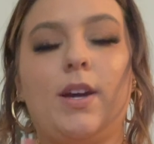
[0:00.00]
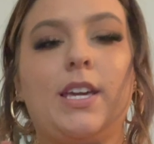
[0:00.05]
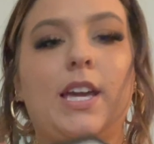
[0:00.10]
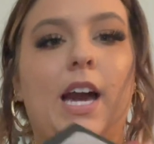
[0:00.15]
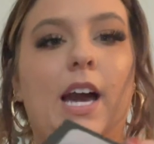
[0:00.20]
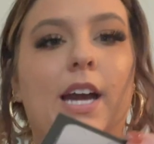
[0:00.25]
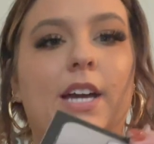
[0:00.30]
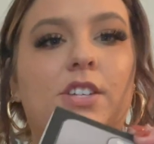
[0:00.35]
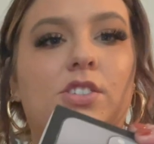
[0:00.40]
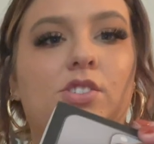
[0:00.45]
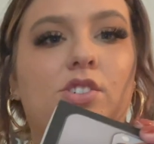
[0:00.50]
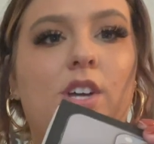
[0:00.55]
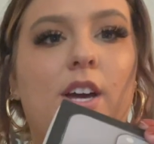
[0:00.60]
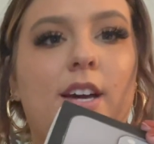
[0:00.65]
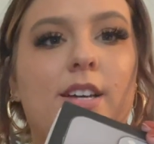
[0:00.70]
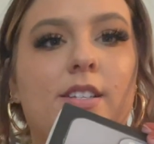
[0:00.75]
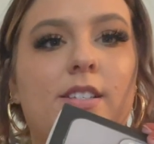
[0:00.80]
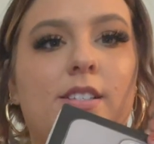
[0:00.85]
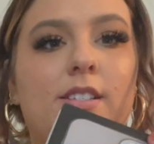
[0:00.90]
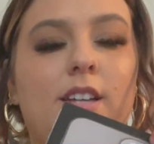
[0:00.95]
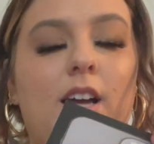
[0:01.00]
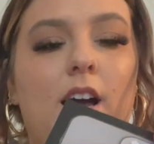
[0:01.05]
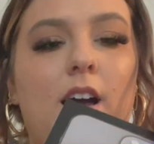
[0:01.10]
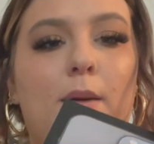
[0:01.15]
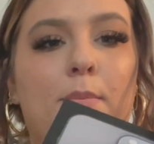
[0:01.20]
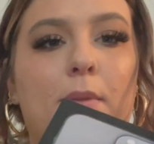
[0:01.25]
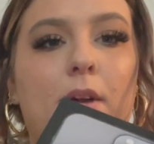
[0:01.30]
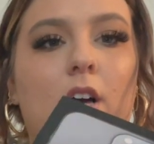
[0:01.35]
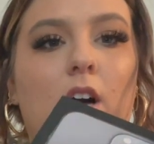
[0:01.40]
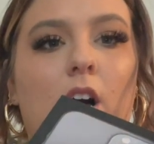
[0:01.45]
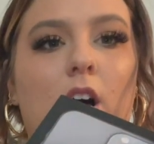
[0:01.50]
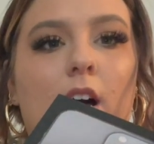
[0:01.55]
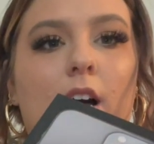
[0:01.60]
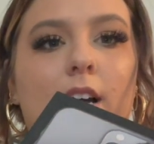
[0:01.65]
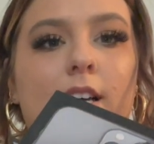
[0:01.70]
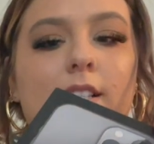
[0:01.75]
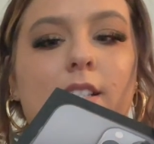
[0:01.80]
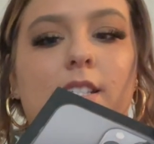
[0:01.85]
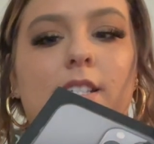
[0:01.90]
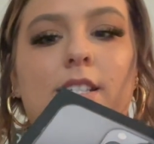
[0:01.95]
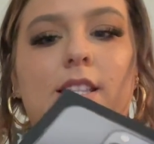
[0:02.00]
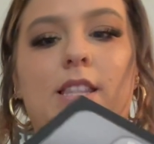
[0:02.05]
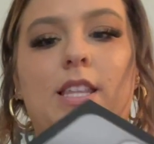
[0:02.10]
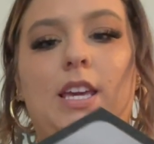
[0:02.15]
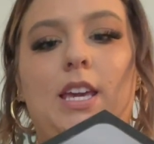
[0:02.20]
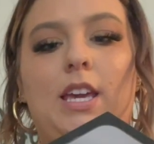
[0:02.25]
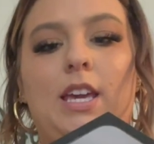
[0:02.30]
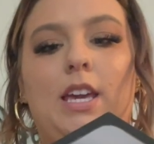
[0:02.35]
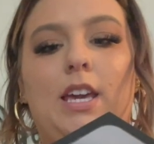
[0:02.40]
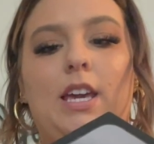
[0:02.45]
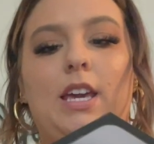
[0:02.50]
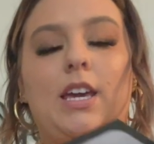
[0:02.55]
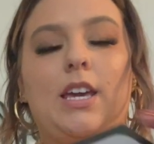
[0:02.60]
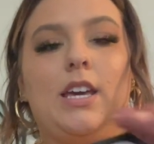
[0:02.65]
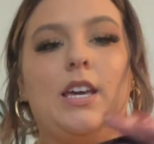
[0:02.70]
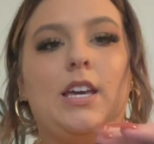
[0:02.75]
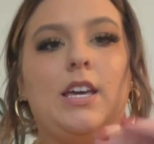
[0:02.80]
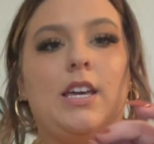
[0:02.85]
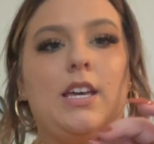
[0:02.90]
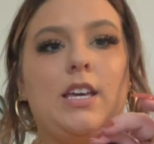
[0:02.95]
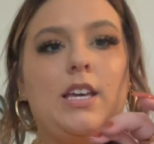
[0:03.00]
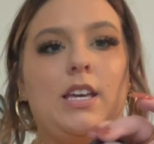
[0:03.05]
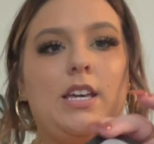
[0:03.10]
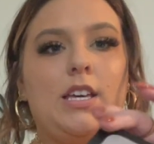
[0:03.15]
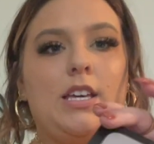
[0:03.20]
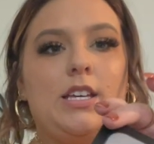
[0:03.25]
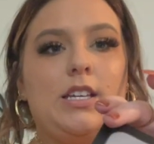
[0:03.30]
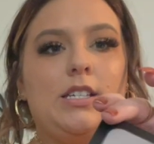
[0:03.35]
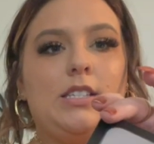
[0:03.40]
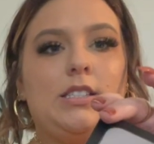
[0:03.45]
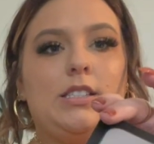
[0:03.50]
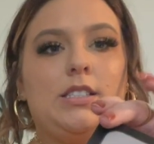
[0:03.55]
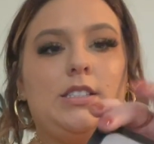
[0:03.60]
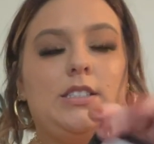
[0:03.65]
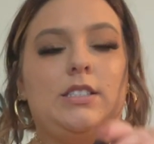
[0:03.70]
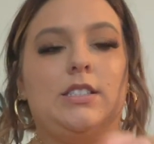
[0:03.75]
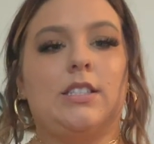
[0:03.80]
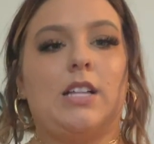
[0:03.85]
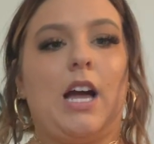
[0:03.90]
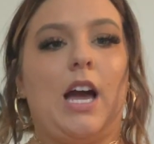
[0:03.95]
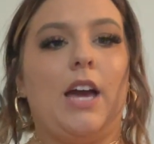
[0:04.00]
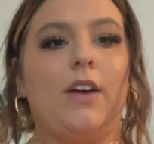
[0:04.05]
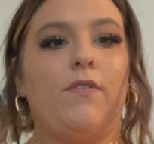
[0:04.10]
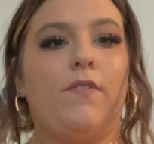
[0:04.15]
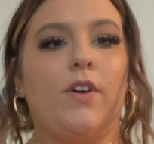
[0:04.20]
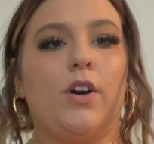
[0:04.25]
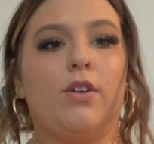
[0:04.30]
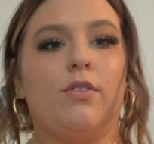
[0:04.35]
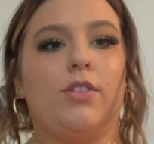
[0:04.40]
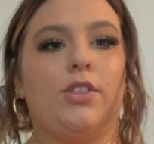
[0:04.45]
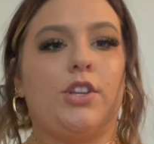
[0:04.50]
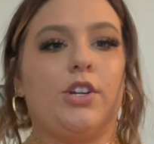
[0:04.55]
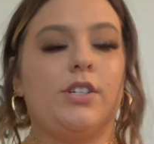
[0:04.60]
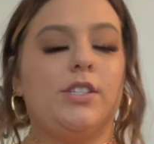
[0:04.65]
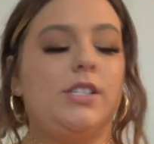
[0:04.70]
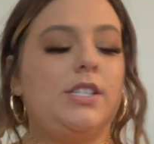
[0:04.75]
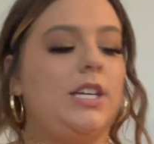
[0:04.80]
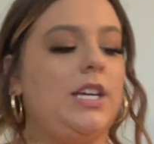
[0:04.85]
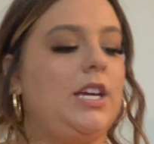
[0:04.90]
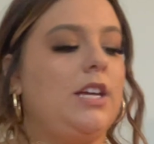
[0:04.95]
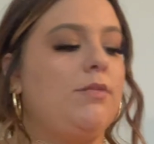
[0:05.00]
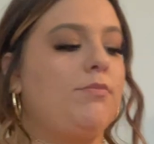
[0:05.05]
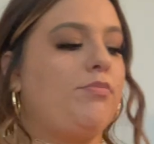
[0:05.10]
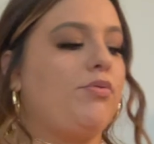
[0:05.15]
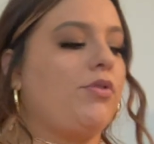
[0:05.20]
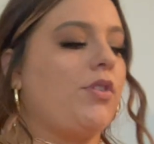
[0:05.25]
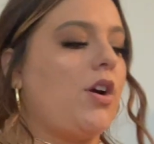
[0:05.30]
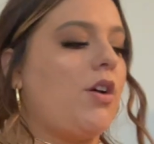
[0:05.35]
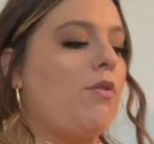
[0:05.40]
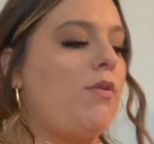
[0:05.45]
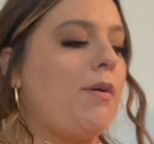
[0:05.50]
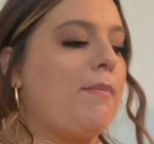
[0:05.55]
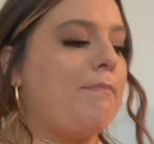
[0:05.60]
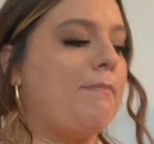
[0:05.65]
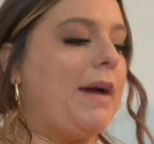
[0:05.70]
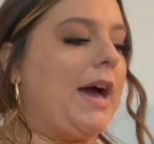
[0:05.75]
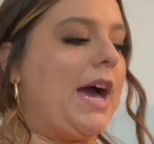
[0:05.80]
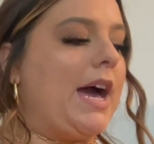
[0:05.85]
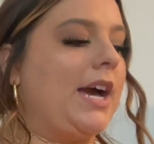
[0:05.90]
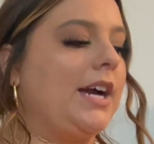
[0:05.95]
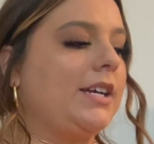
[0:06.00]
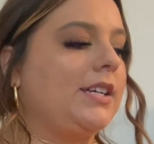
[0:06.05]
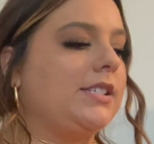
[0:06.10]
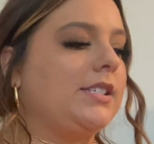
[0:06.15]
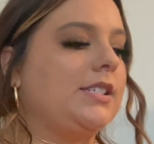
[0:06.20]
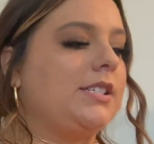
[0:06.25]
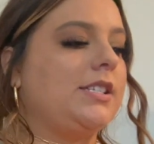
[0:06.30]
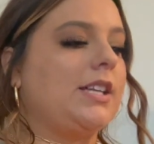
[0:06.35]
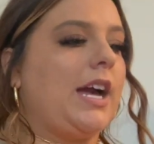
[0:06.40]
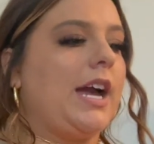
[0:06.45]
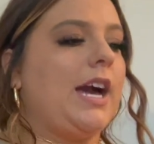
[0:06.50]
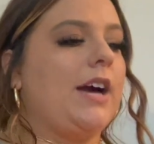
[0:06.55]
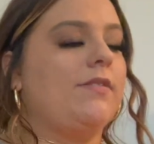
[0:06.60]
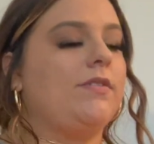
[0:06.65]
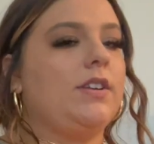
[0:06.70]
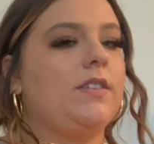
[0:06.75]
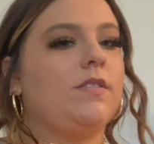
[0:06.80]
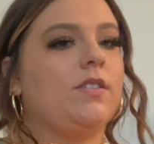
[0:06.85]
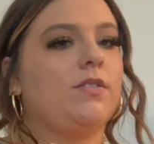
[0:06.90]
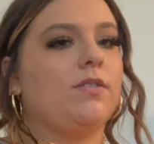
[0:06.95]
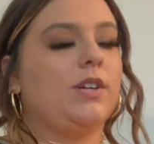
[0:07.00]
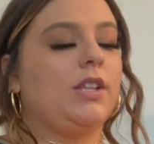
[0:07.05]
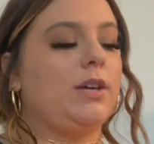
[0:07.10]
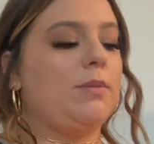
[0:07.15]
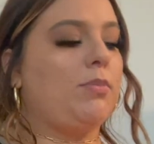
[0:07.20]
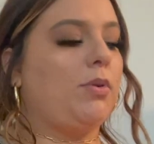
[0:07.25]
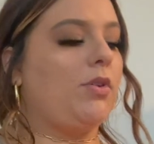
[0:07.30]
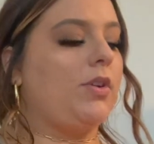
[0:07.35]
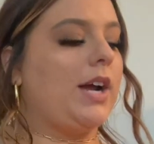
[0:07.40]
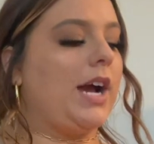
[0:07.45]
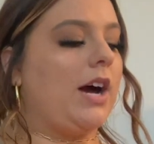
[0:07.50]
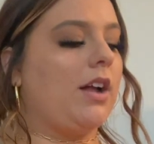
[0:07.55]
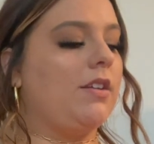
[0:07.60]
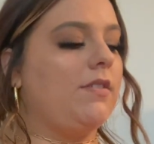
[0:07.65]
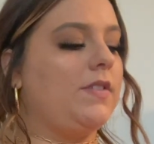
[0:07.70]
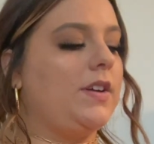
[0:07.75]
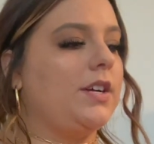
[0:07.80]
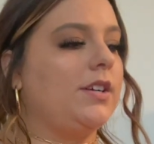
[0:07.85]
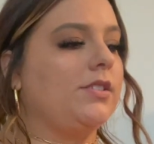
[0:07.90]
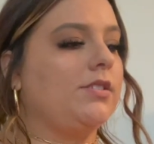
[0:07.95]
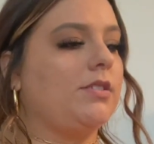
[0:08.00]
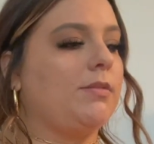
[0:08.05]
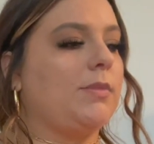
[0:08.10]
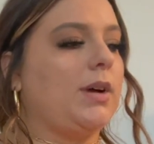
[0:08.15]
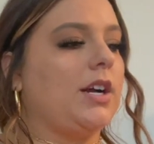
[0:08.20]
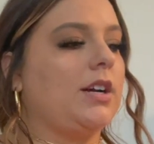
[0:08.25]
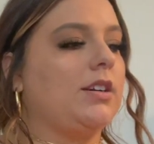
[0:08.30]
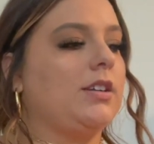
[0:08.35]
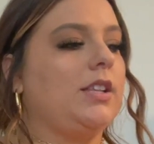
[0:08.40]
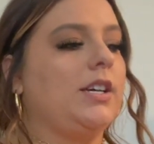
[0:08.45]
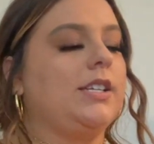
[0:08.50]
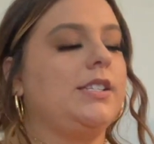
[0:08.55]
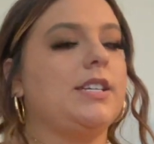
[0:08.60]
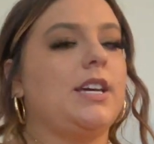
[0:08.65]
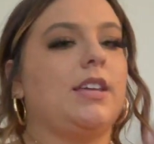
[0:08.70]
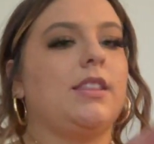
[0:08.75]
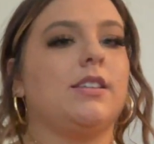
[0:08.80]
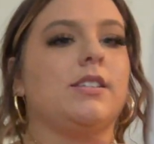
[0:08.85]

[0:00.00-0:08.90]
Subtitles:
yeah, I just got the iPhone 13 Pro Max. I haven't even really pulled it out of here, so I'm not gonna like take the